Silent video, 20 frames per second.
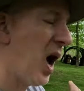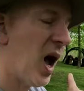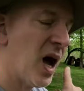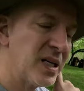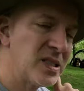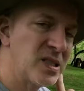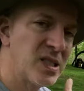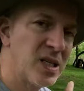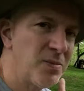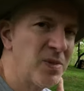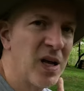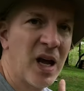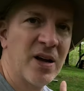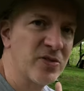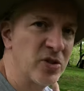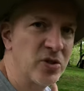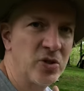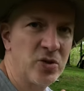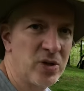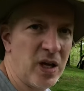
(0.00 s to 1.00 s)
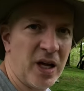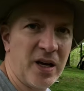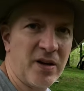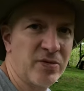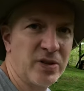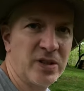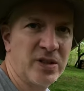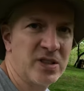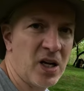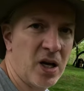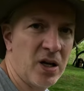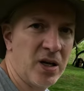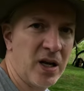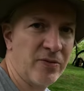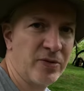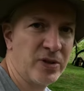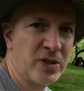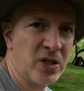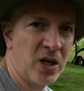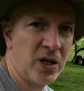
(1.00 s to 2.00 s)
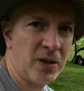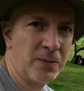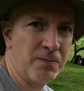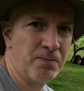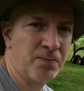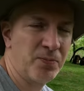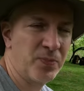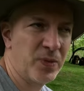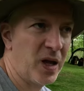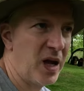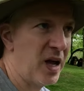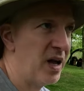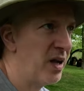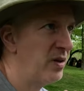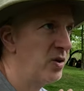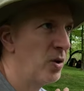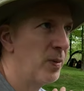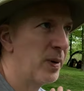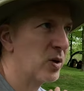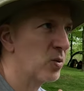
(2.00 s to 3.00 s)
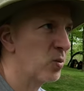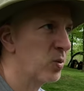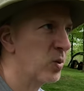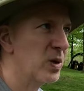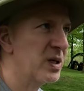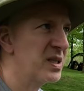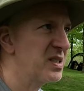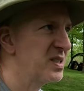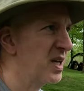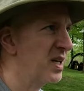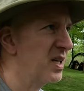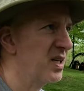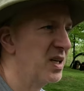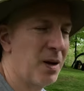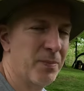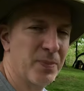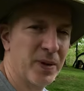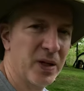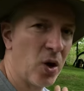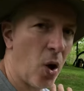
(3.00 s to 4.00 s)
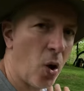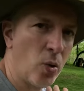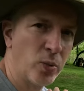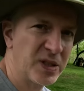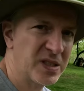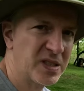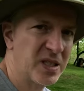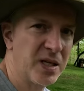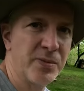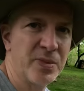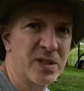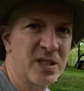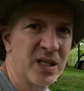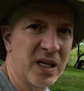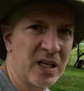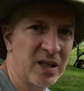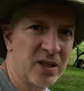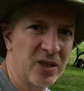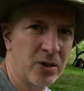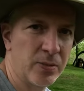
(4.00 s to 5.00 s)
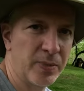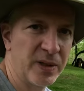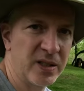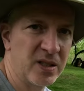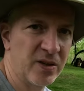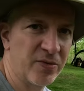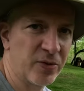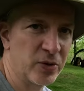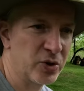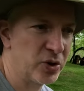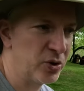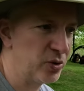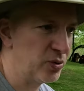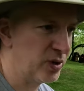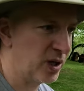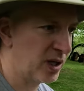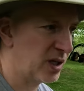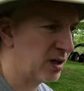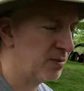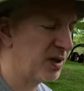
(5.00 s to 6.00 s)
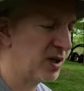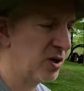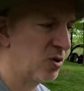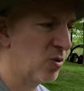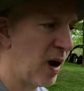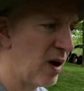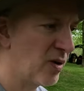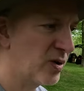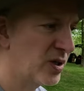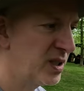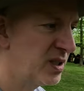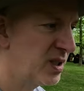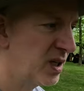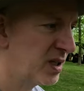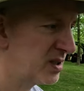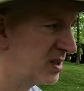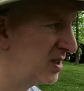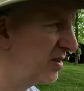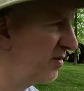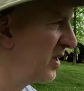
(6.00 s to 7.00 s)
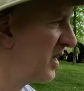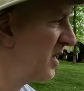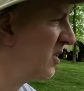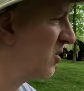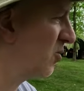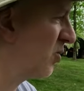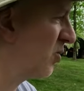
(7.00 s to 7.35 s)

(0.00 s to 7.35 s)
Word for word: I seem to have to do that every, every time. No matter where I set it up, it always seems to get a little bit different tune. That could be ground conductivity